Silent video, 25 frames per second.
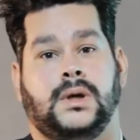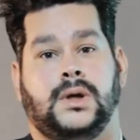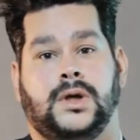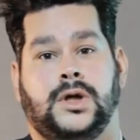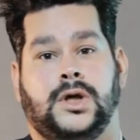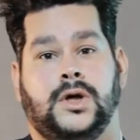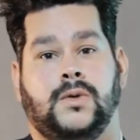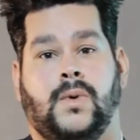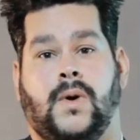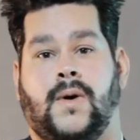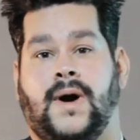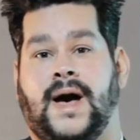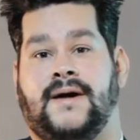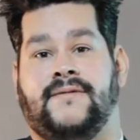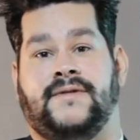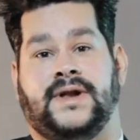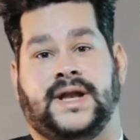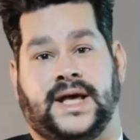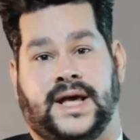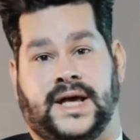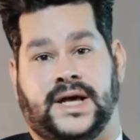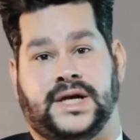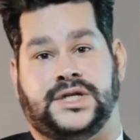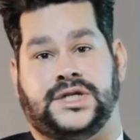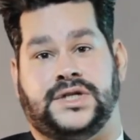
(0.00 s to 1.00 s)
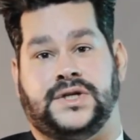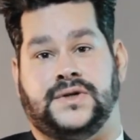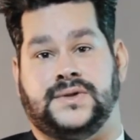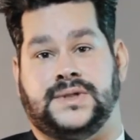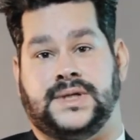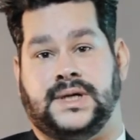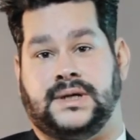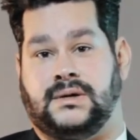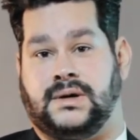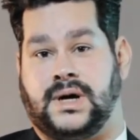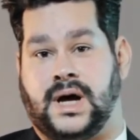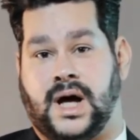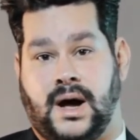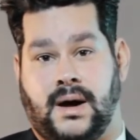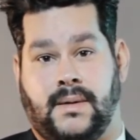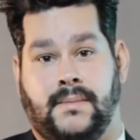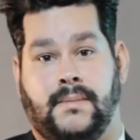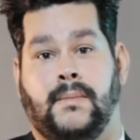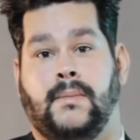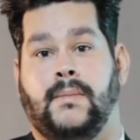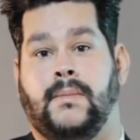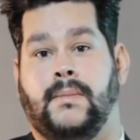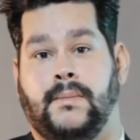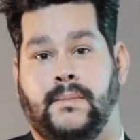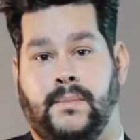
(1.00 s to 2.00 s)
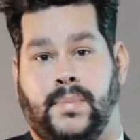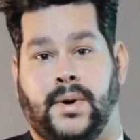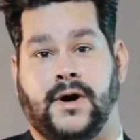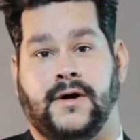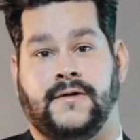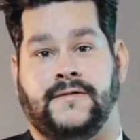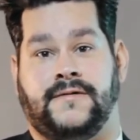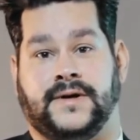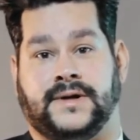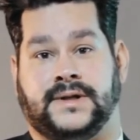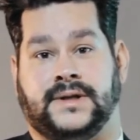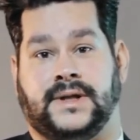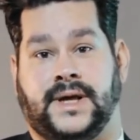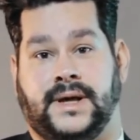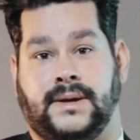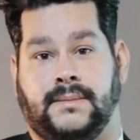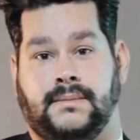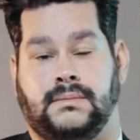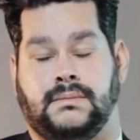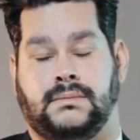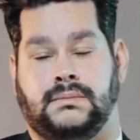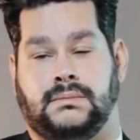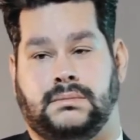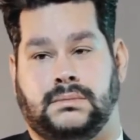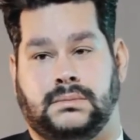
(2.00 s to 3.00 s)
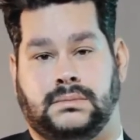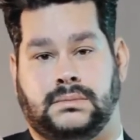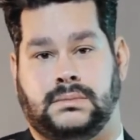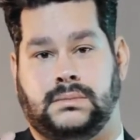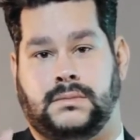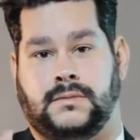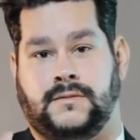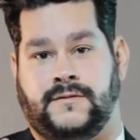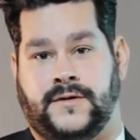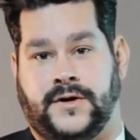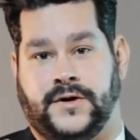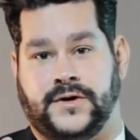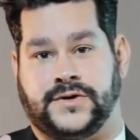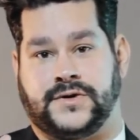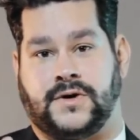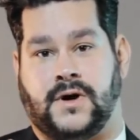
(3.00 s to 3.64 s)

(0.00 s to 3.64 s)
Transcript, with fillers: you won't have any issues. It'll come perfectly. Fingers